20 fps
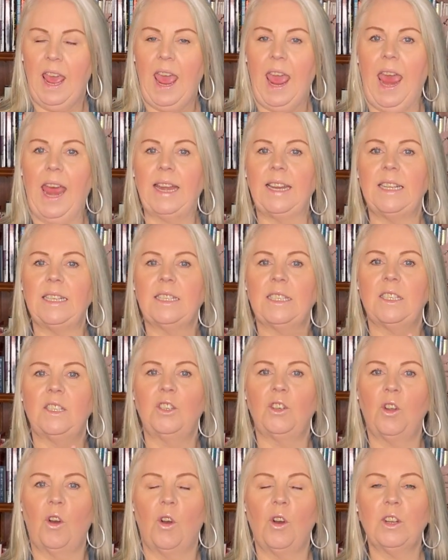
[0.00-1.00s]
and it's
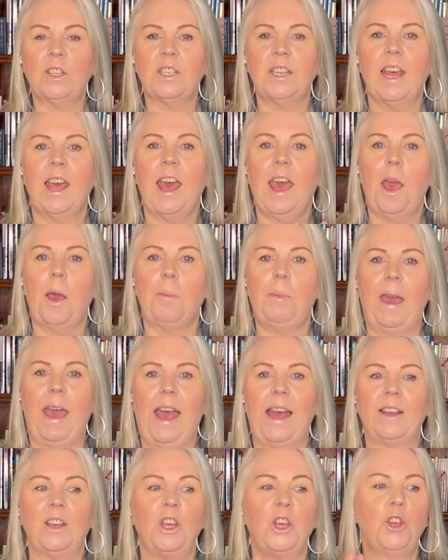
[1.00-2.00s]
not
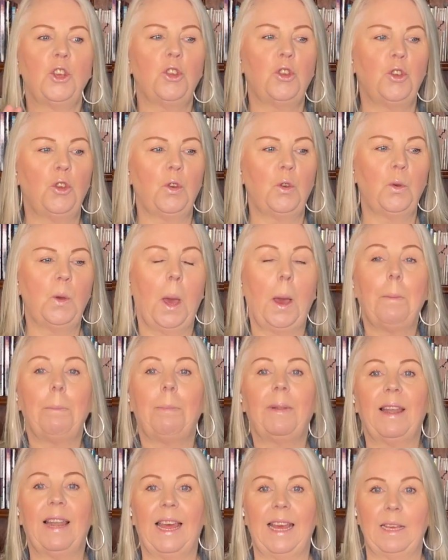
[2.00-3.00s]
about you
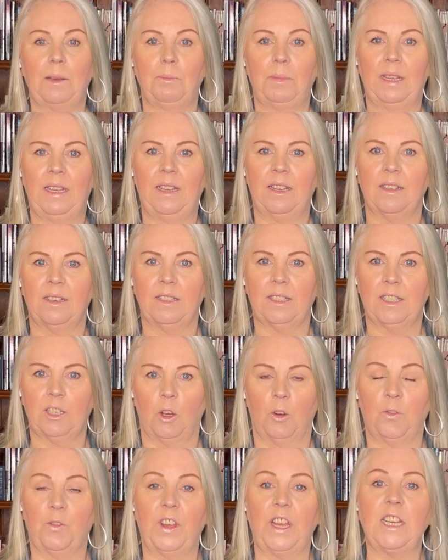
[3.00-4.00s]
blaming
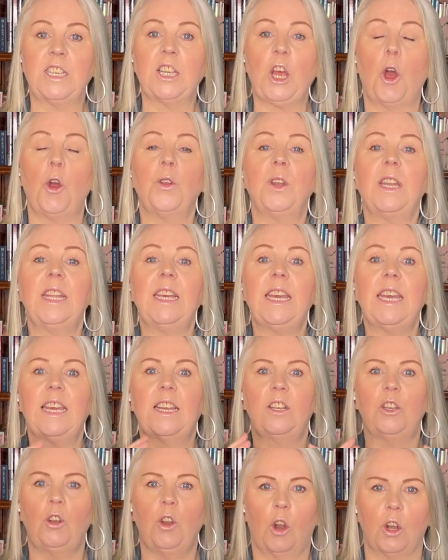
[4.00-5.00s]
self. It's only
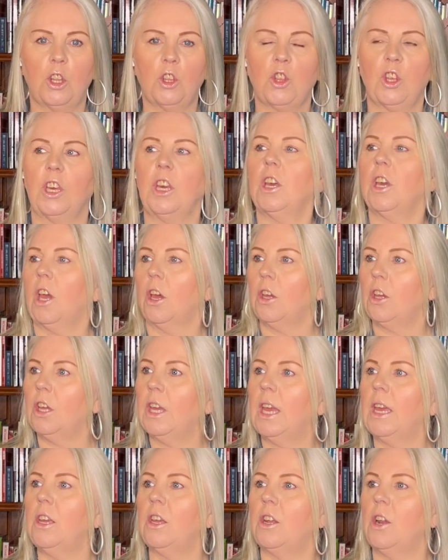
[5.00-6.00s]
acknowledging and going,
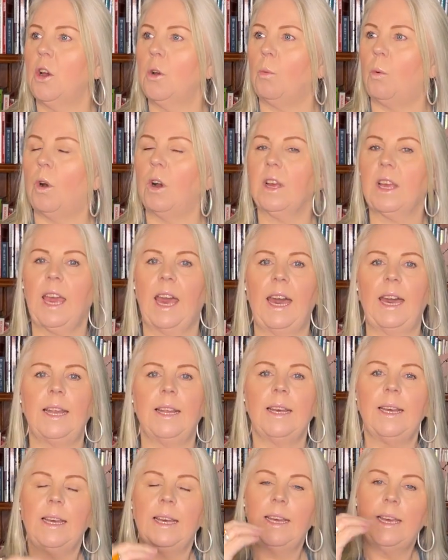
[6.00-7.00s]
yeah, you know what, Kat?
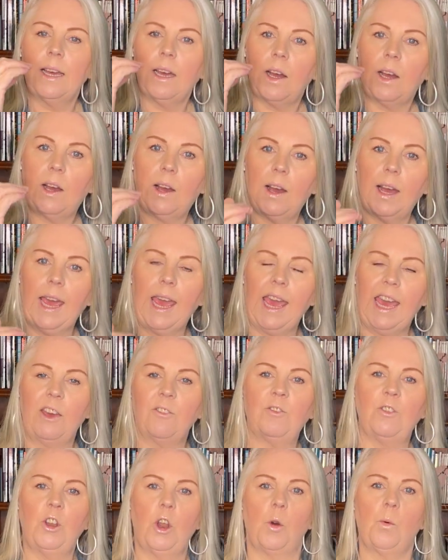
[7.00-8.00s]
I
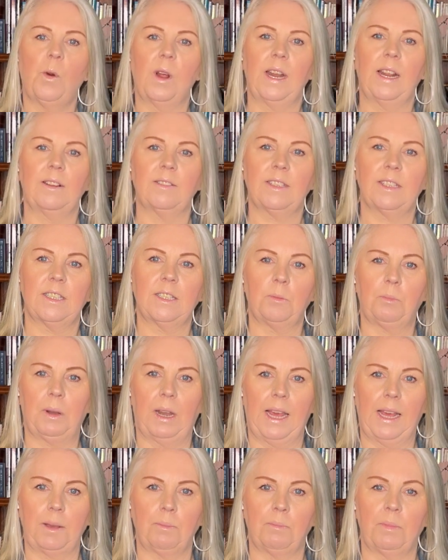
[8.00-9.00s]
have no one else to
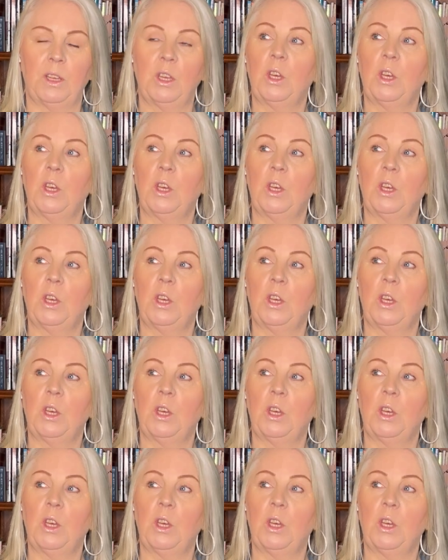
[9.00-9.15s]
blame.